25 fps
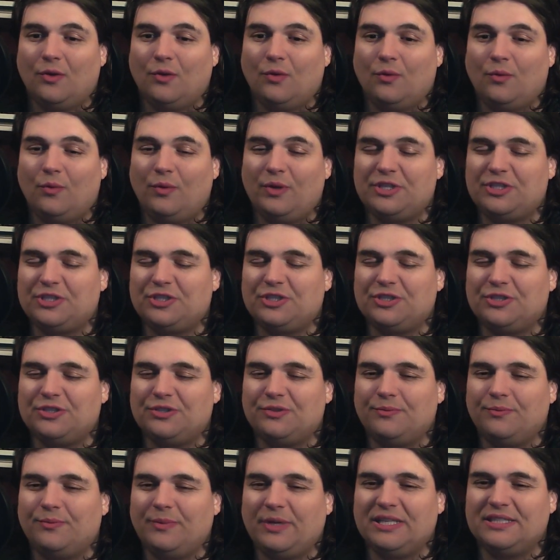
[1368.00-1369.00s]
which
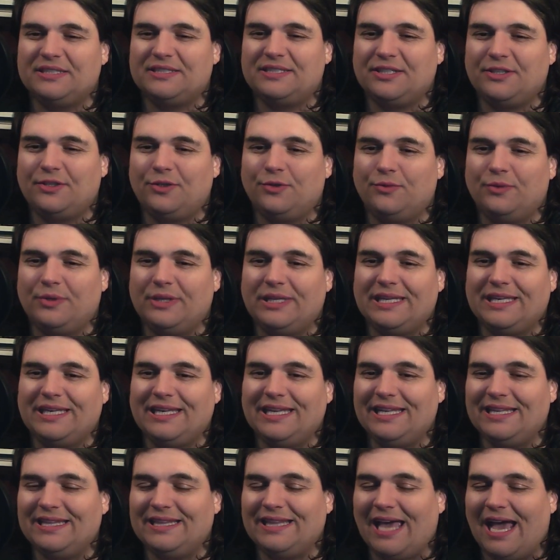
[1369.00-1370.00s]
means that you really
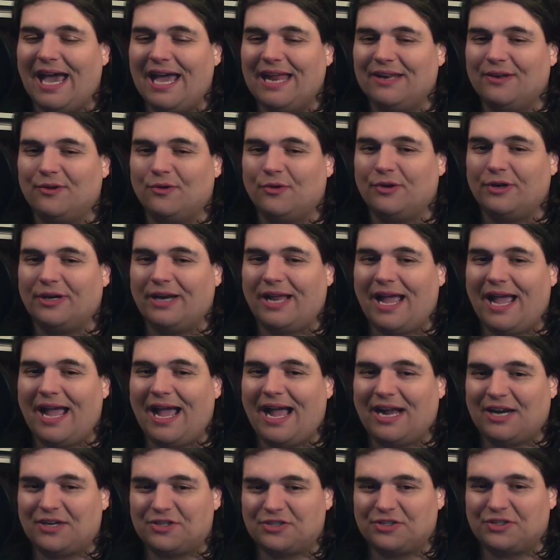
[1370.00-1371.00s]
need that in order to
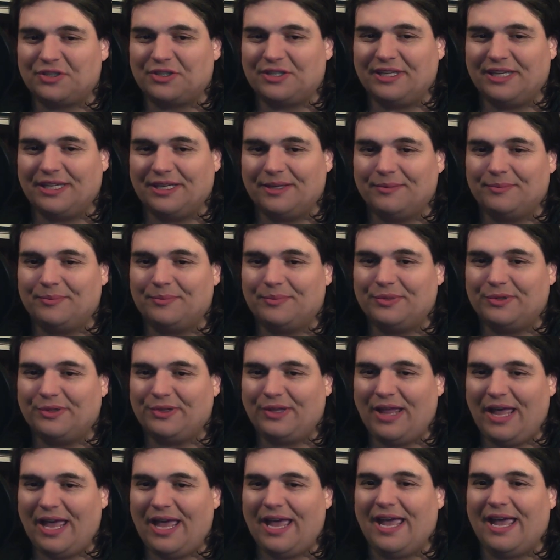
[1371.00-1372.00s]
actually
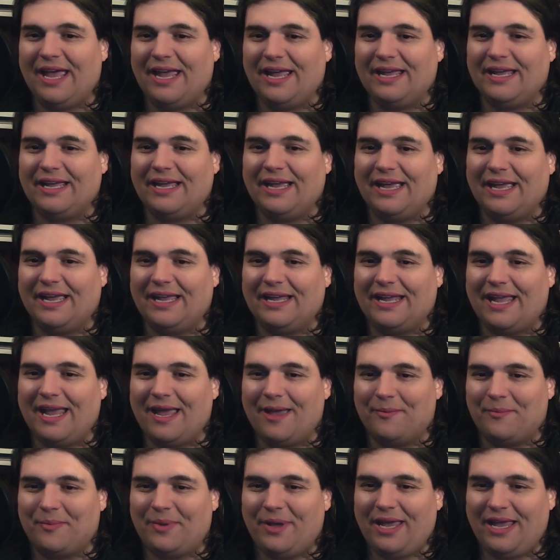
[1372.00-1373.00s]
play a
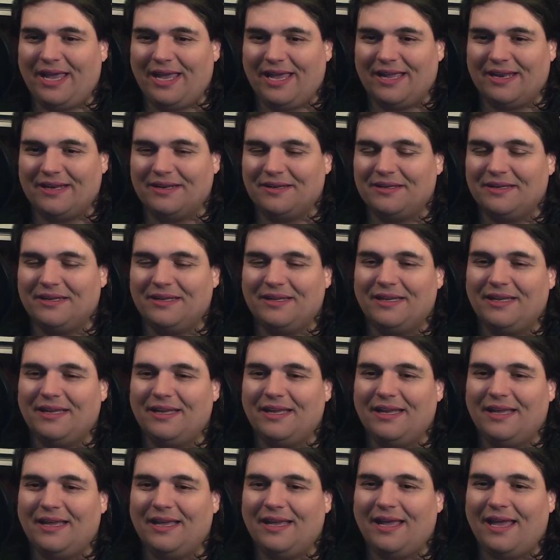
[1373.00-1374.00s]
campaign.
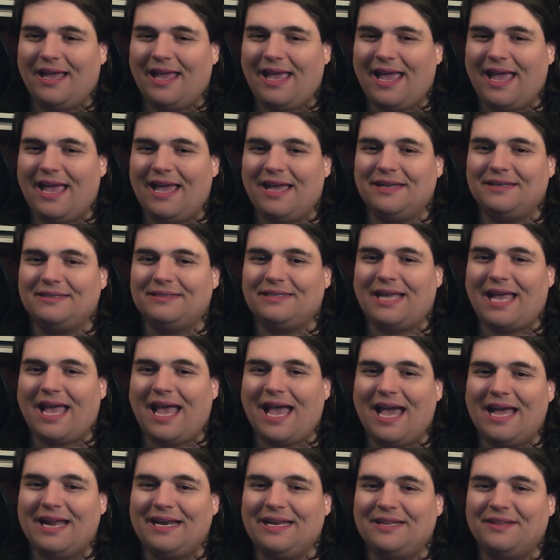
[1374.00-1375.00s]
And
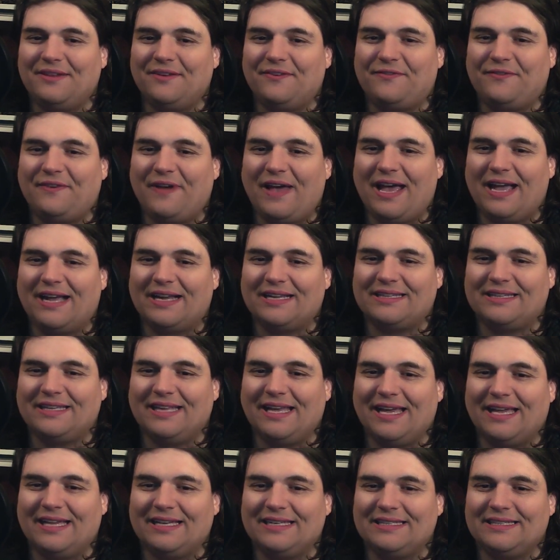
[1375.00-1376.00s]
add in the fact
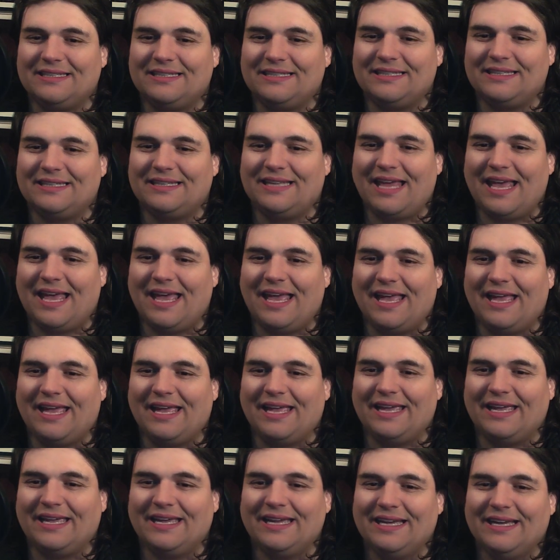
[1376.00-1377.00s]
that
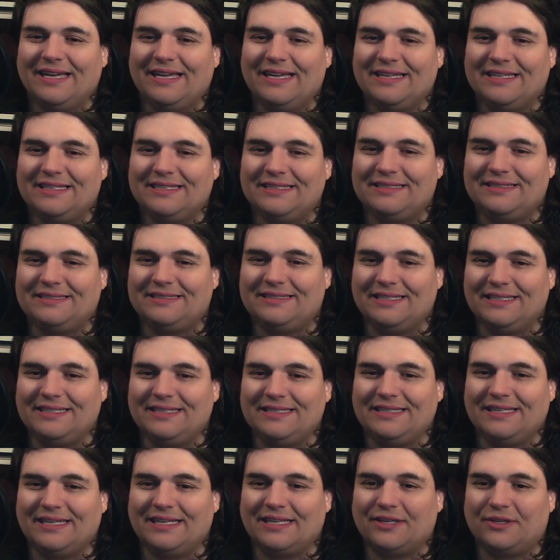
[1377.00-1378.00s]
they
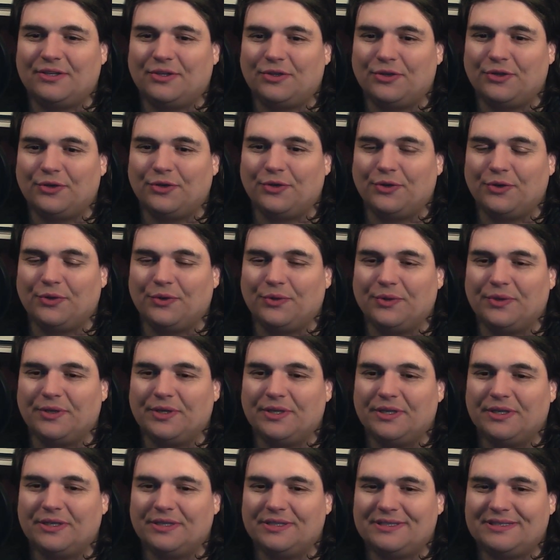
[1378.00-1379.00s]
didn't
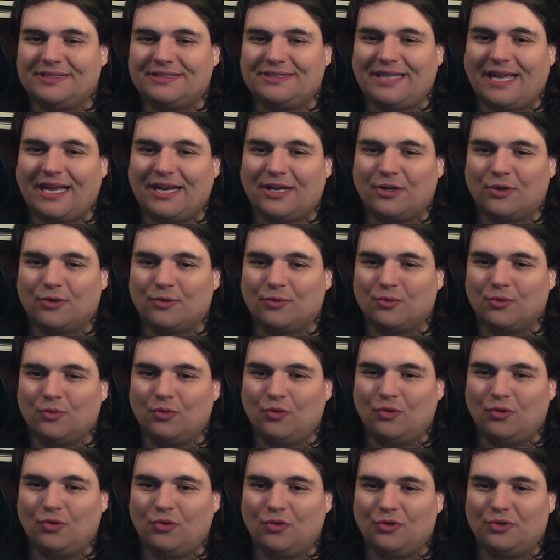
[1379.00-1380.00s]
include Psyker
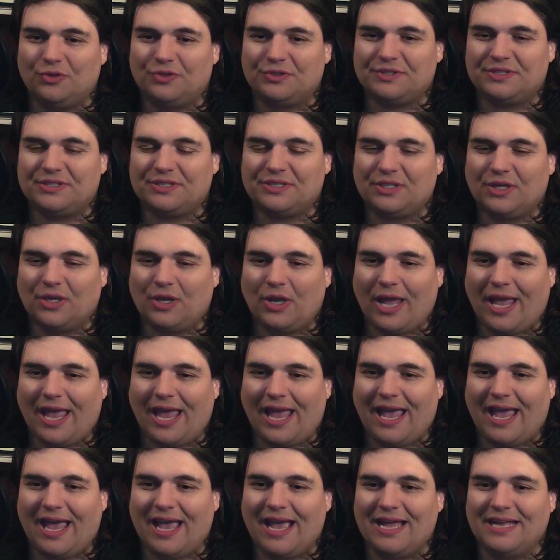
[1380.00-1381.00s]
rules
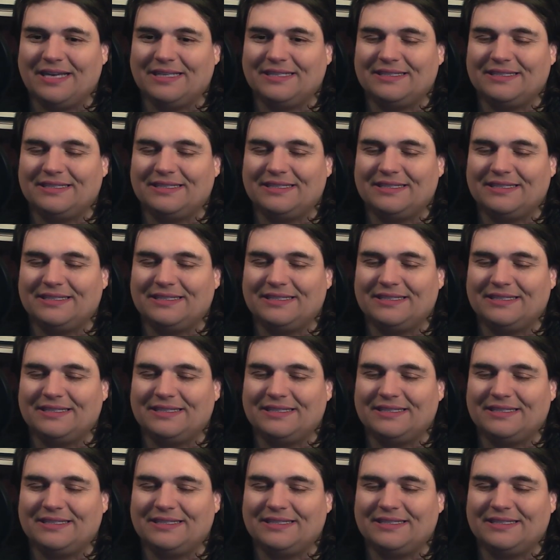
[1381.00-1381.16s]
and